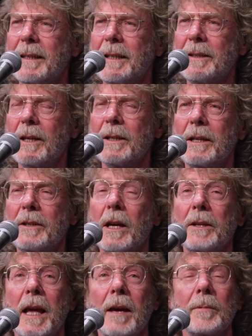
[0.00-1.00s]
It
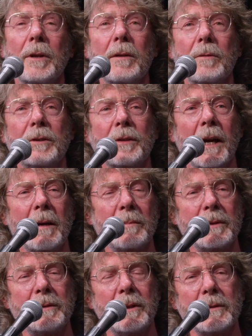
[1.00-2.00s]
doesn't happen every time,
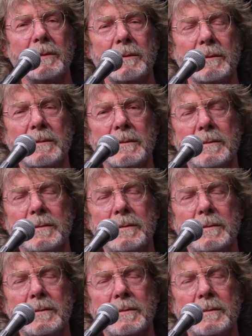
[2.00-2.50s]
but there's.